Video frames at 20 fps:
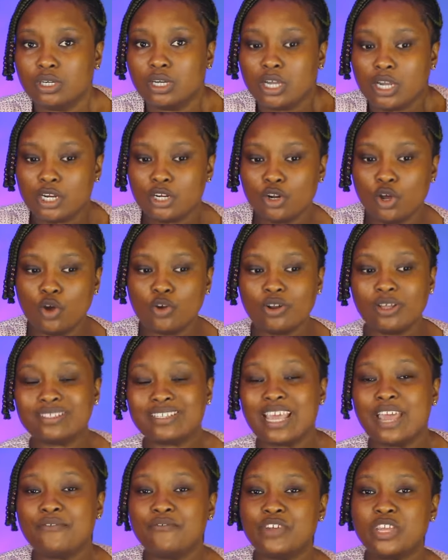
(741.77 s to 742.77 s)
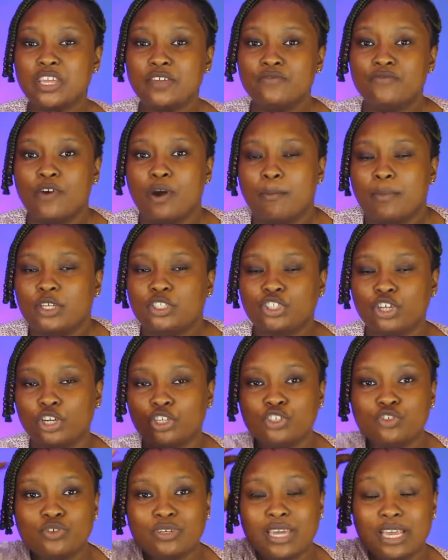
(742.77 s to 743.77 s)
You know, not every
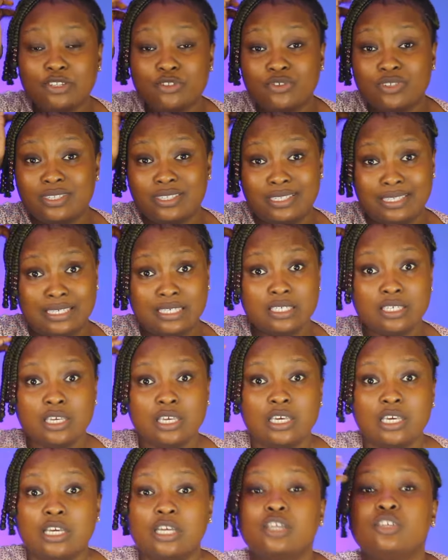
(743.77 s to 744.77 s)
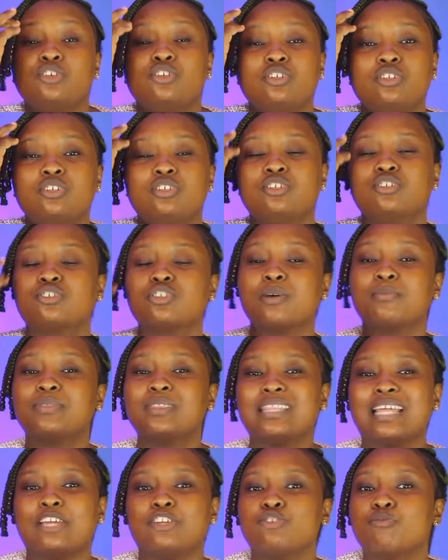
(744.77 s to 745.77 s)
information you get to see is
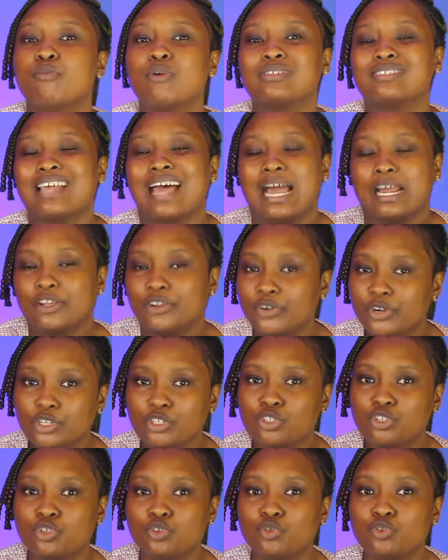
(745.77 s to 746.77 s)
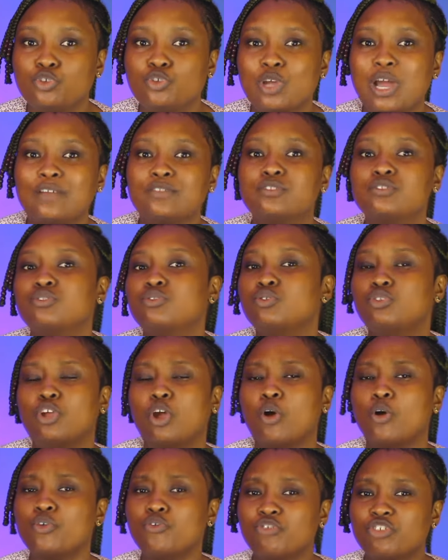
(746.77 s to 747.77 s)
something that you must agree to. You have to do your
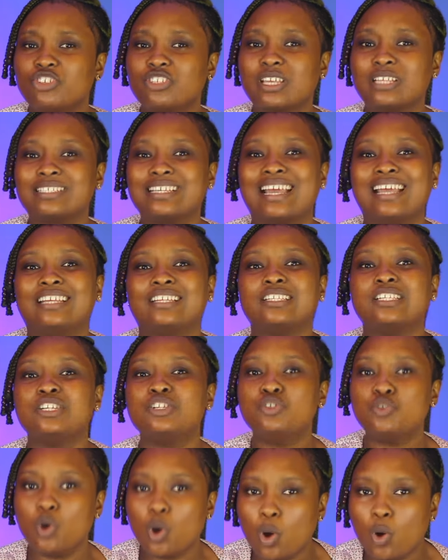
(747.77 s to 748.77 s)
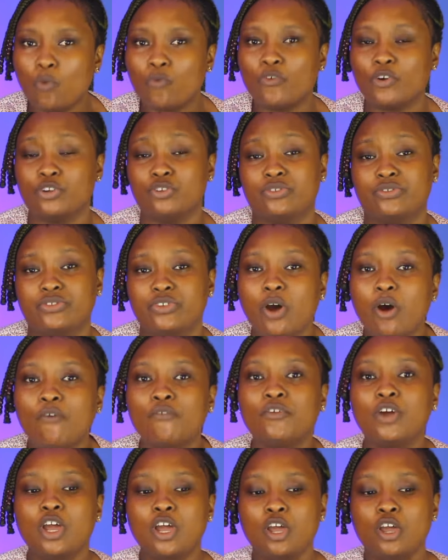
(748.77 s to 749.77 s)
own research and know for
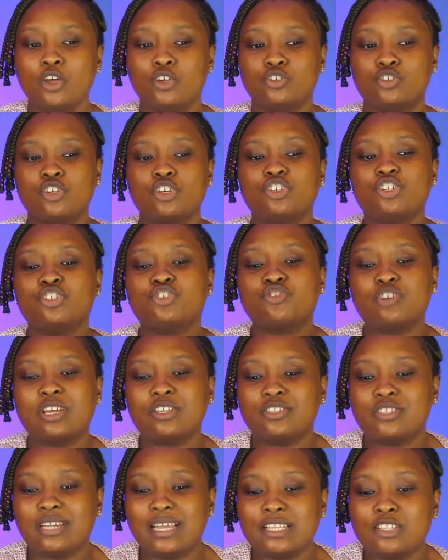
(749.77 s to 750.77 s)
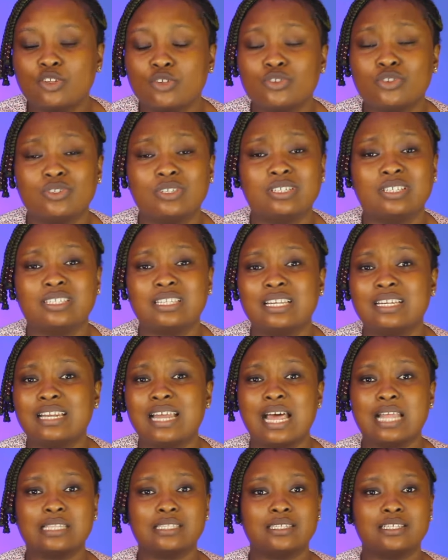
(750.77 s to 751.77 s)
yourself. So you're just trying to let us understand
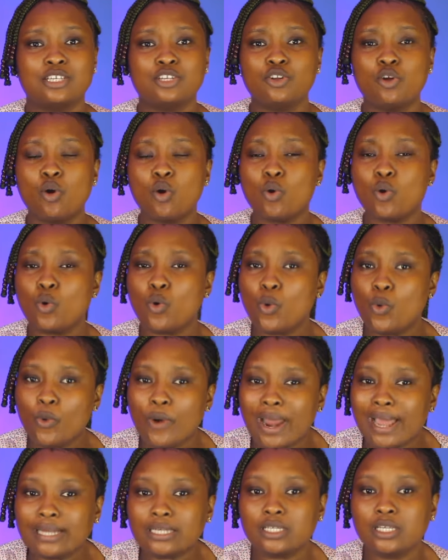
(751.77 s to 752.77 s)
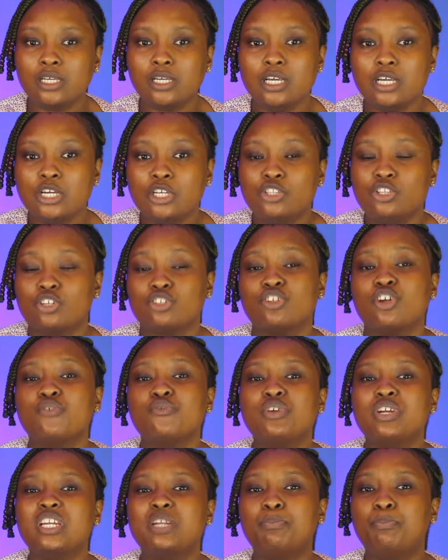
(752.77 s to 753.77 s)
that, you know, Quran does not
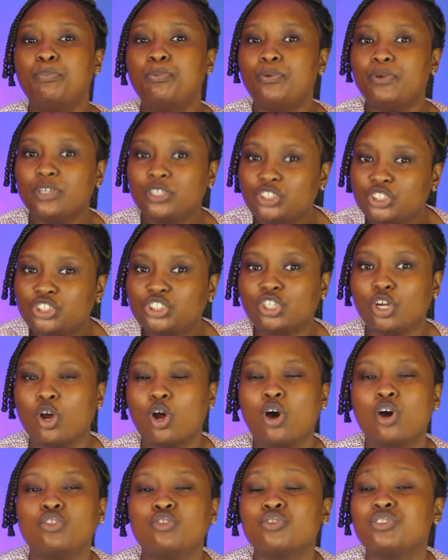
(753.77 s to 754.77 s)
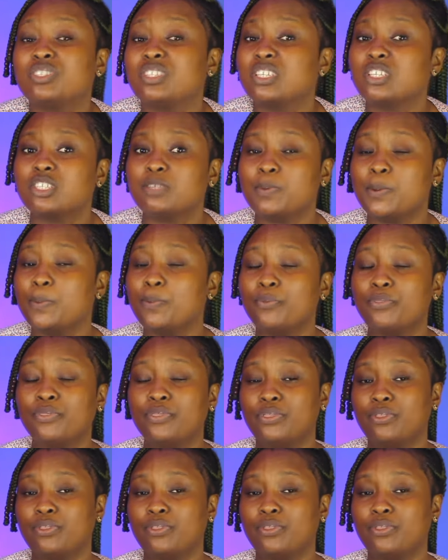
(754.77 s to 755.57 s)
really preach all those things people